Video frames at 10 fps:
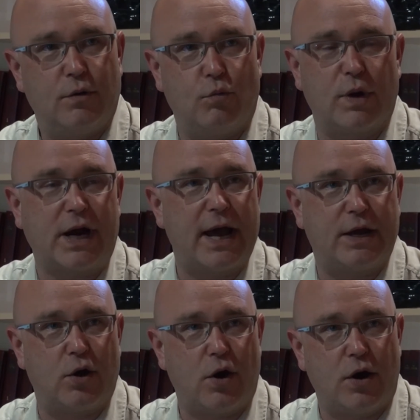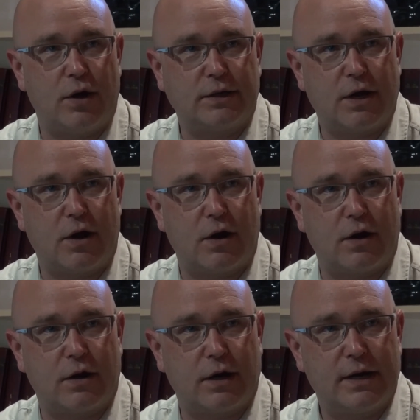what I'd call
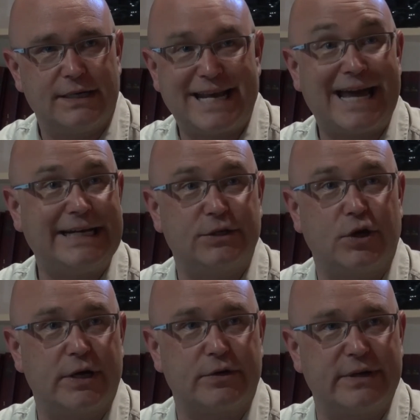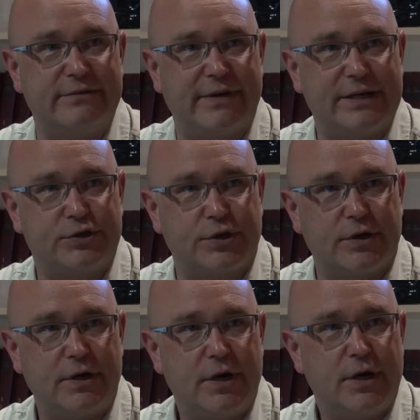our daddy-daughter
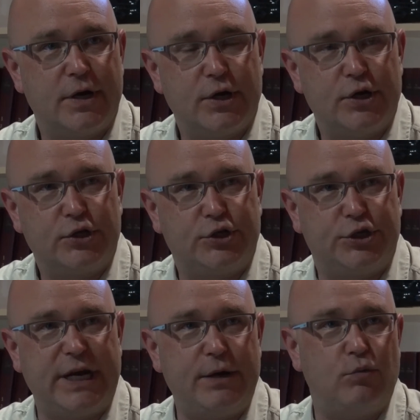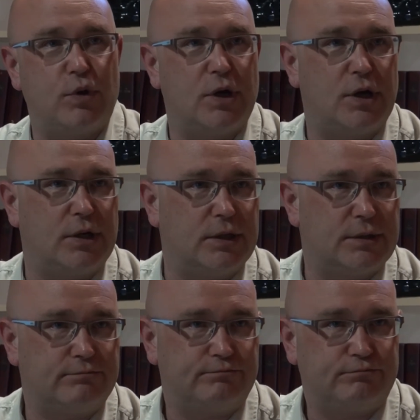adventure, she
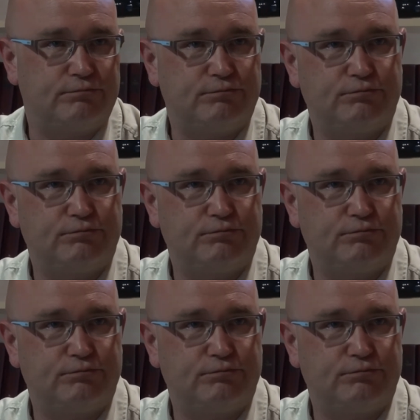will